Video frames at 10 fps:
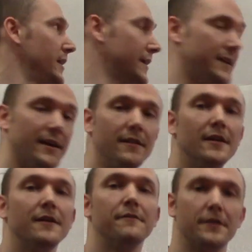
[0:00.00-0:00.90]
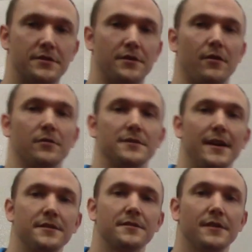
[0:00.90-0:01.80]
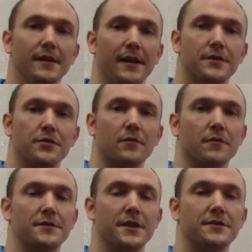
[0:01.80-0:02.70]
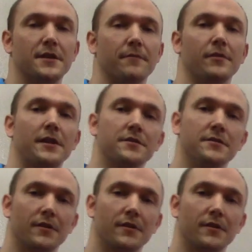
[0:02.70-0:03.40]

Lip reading: Again, Fitzgerald test, internal rotation hip flexion.